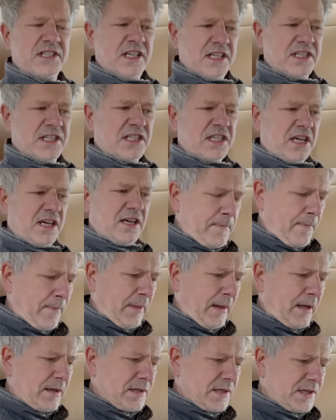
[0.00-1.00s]
this.
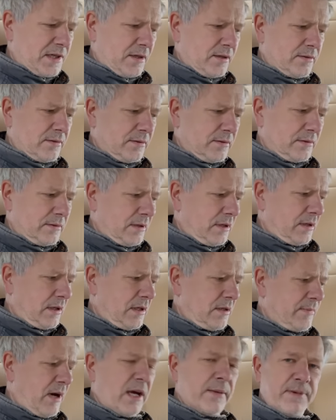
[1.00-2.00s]
So,
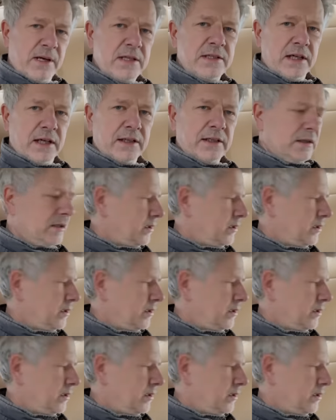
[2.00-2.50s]
in my opinion,